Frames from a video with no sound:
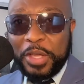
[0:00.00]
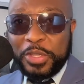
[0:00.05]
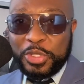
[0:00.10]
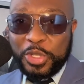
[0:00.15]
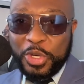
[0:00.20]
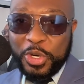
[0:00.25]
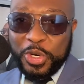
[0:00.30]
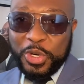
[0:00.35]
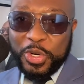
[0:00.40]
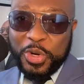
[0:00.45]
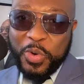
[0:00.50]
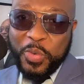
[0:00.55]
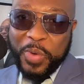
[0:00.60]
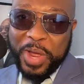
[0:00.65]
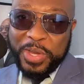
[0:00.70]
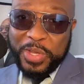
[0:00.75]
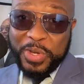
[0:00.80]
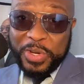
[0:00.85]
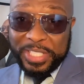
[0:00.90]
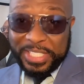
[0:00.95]
So
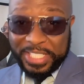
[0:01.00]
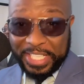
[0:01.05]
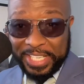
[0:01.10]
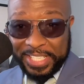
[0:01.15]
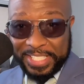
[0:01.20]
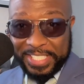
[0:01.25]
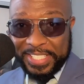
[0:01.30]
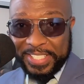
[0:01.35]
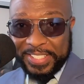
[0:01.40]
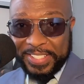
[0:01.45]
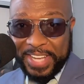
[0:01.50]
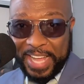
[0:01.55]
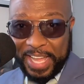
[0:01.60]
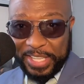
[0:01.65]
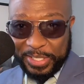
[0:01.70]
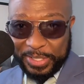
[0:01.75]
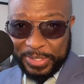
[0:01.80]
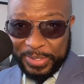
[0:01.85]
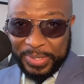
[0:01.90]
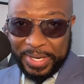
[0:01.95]
when you are touching on
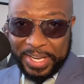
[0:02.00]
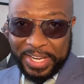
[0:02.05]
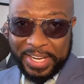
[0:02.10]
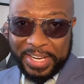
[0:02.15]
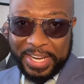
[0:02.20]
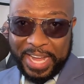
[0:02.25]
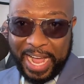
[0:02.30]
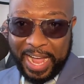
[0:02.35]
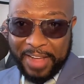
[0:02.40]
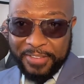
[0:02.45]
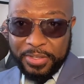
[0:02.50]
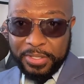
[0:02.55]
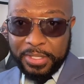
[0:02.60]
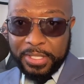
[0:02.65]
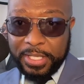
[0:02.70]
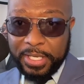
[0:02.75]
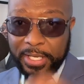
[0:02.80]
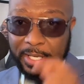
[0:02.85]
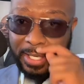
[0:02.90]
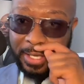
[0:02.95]
that screen,
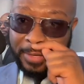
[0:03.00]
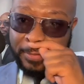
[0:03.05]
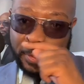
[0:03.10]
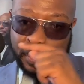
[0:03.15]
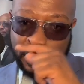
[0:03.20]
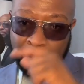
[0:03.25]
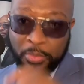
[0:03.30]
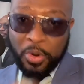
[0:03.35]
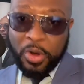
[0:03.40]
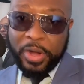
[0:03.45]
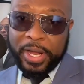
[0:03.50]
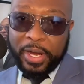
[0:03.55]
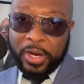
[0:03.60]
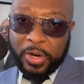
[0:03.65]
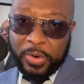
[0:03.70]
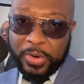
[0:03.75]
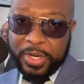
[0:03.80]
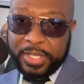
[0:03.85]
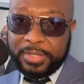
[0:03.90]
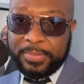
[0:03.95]
obviously it gives us more
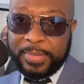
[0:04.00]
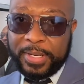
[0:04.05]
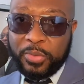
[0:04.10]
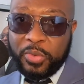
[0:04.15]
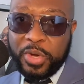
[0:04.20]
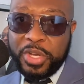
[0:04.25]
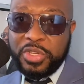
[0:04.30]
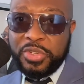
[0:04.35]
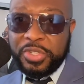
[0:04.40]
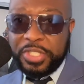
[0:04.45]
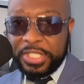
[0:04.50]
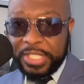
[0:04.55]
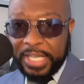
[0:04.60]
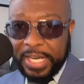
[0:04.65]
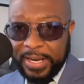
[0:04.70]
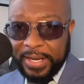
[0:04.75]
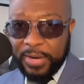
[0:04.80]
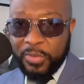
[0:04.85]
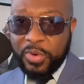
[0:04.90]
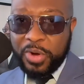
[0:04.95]
encouragement when you're
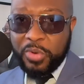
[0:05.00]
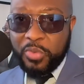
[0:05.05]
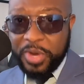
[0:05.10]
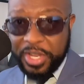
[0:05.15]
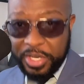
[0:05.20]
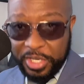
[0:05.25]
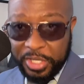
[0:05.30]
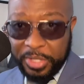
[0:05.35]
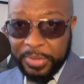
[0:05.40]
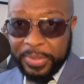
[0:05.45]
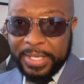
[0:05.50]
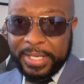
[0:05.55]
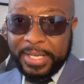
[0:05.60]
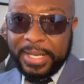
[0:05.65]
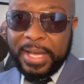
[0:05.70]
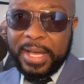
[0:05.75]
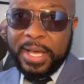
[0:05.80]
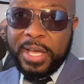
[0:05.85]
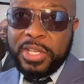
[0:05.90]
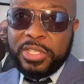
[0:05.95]
sharing what we're
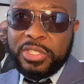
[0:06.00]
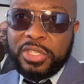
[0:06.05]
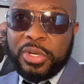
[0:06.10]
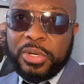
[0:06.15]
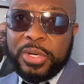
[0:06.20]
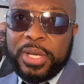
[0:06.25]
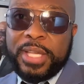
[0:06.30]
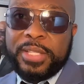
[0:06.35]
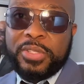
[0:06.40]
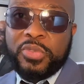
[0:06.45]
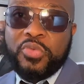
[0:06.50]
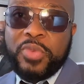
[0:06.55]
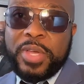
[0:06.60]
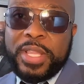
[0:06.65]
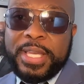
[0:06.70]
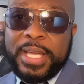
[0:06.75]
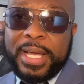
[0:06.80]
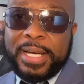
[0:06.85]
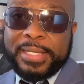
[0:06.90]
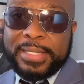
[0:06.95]
doing. So it's
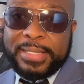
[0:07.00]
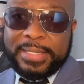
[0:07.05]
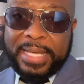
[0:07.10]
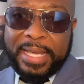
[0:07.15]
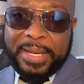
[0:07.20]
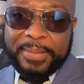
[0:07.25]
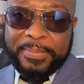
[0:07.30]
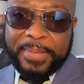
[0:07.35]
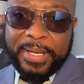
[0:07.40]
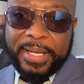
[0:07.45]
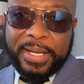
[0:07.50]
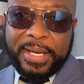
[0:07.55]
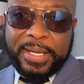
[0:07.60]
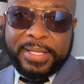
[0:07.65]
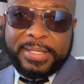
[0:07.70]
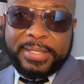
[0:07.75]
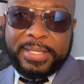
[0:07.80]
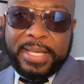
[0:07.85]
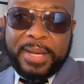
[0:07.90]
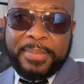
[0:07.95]
really a statement.
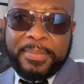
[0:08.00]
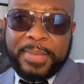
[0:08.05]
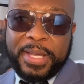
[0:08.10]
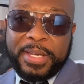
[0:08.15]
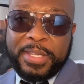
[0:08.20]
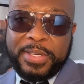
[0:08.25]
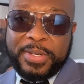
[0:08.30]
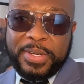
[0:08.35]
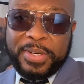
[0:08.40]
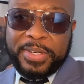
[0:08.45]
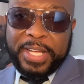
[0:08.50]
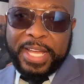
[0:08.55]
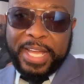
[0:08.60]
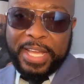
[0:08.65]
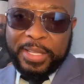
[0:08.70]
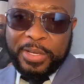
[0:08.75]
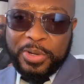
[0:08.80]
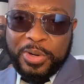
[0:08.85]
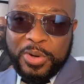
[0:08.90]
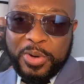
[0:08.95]
You don't,
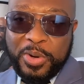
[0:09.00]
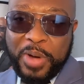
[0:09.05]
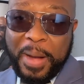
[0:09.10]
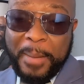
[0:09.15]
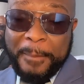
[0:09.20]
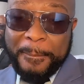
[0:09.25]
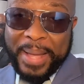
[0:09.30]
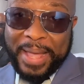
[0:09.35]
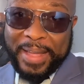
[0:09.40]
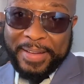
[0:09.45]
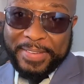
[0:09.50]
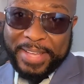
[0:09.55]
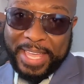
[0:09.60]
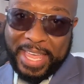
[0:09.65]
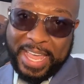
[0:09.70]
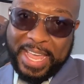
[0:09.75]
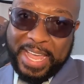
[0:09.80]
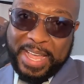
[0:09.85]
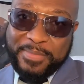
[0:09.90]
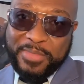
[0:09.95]
hello, Bev
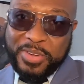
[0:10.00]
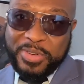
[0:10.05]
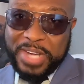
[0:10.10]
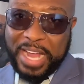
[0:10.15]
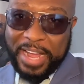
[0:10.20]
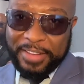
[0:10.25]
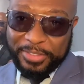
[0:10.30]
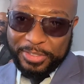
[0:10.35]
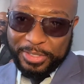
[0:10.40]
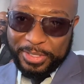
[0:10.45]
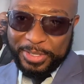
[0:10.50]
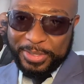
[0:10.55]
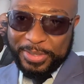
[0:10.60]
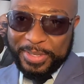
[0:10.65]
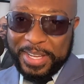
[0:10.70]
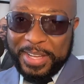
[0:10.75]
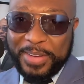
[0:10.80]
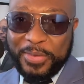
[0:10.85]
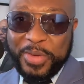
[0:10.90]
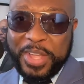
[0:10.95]
Cam. Good
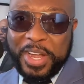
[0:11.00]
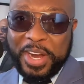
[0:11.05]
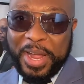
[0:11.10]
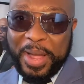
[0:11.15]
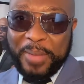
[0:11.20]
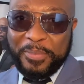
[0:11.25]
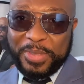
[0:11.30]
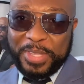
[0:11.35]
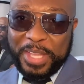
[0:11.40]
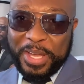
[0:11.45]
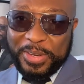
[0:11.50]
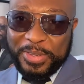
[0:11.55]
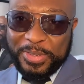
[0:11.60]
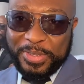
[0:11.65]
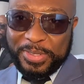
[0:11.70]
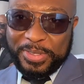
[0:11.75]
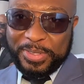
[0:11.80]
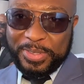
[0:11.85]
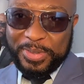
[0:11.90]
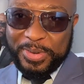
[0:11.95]
afternoon. We are happy that
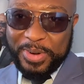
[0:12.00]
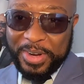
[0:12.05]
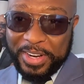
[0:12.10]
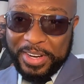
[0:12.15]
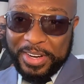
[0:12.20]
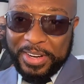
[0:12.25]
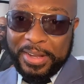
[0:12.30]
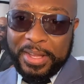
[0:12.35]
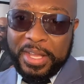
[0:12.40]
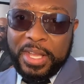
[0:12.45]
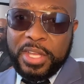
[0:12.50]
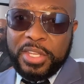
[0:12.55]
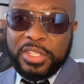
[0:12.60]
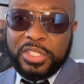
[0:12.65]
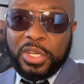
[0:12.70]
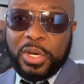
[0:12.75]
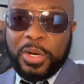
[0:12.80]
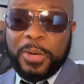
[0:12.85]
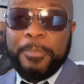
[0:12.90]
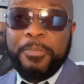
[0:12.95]
you're here.
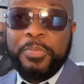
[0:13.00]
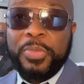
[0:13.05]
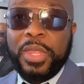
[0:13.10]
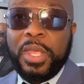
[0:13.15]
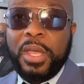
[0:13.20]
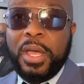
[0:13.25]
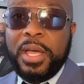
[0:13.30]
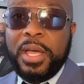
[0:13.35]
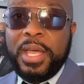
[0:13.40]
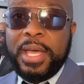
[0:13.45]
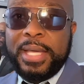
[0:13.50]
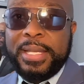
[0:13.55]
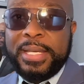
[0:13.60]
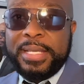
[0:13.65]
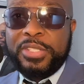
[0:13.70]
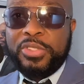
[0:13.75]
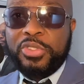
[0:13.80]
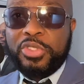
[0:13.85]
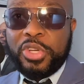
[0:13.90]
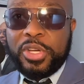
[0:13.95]
So it
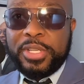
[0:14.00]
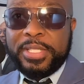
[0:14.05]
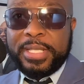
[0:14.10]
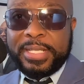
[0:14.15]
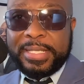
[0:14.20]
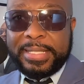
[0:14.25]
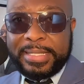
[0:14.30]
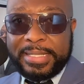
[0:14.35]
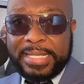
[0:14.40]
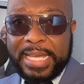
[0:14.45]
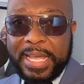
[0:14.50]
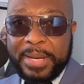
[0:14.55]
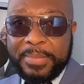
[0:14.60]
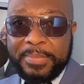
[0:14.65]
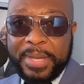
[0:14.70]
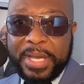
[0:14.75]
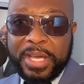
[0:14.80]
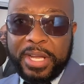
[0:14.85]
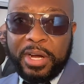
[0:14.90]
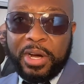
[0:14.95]
is just a
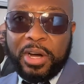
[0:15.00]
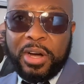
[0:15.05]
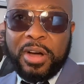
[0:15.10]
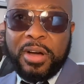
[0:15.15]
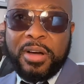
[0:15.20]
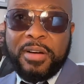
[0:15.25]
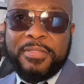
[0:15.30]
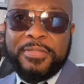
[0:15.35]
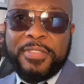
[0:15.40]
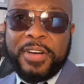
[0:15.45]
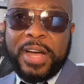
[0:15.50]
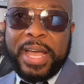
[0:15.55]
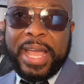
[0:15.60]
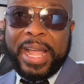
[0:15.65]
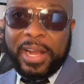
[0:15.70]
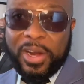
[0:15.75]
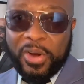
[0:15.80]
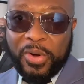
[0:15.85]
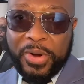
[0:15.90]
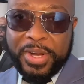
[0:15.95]
statement of
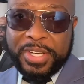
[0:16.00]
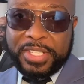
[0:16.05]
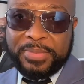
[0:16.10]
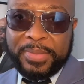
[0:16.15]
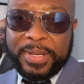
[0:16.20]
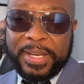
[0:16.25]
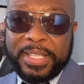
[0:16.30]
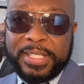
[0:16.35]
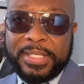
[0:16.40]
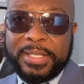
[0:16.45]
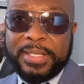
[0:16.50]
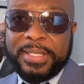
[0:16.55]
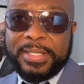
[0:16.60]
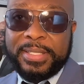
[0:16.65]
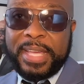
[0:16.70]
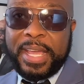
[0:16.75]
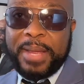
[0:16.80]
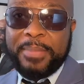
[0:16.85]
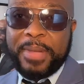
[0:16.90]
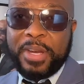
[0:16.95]
encouragement. It's the
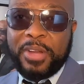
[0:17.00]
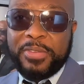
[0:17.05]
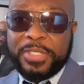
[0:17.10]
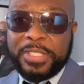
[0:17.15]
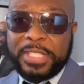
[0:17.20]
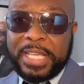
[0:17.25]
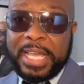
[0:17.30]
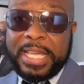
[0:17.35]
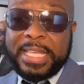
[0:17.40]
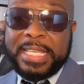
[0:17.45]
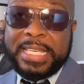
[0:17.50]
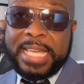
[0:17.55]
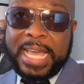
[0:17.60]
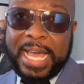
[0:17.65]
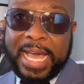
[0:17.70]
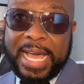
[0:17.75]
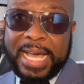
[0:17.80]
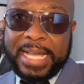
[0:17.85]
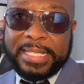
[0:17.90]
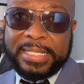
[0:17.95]
statement of saying,
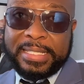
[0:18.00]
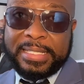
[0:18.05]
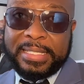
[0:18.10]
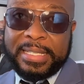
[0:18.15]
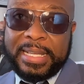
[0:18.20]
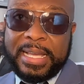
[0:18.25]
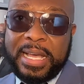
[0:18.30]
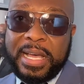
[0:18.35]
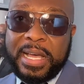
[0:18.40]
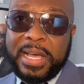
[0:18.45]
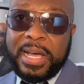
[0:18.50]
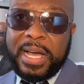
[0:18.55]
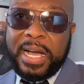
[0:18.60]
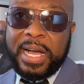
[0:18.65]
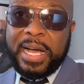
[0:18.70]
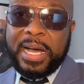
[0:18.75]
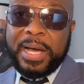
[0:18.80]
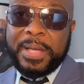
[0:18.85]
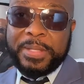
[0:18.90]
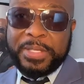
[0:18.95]
yes,
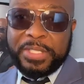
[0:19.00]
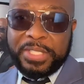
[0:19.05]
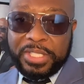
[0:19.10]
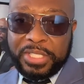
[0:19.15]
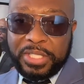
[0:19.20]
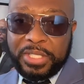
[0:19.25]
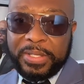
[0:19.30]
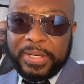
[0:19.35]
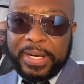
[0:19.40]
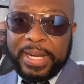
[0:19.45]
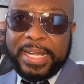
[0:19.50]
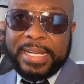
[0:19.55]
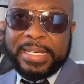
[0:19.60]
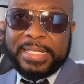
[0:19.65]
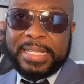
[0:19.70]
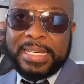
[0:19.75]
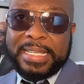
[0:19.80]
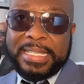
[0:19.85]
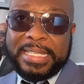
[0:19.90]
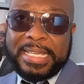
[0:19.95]
this is
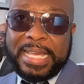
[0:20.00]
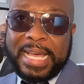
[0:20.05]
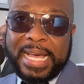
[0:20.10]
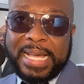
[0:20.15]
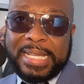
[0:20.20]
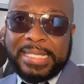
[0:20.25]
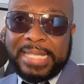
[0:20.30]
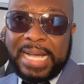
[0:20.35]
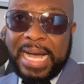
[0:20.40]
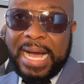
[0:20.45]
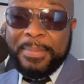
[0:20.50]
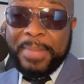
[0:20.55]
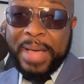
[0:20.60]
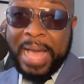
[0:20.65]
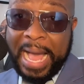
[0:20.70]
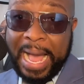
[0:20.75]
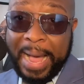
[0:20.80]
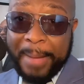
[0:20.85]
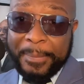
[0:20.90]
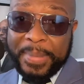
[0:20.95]
great. Yes, I'm
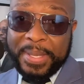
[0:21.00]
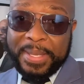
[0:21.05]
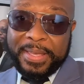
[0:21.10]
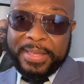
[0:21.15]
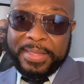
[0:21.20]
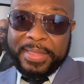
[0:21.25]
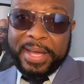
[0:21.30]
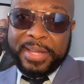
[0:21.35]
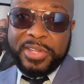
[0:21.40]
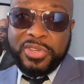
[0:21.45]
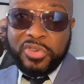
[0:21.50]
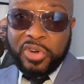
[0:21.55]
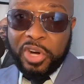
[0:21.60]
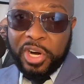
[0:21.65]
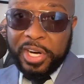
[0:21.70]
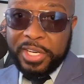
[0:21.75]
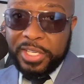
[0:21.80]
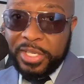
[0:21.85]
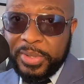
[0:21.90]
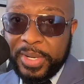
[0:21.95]
happy that you
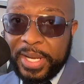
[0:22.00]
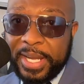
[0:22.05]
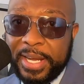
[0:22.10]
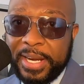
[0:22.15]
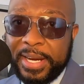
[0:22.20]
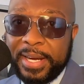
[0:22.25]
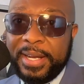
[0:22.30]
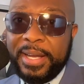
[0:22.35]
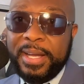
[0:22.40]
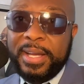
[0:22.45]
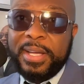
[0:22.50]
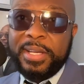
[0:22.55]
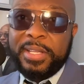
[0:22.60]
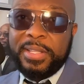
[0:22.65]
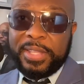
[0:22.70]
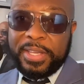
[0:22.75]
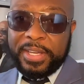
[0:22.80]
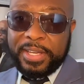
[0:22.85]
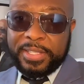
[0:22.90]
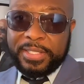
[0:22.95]
are doing here
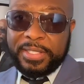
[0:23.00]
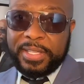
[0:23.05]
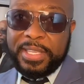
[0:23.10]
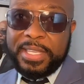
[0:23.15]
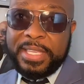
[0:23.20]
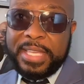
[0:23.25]
this.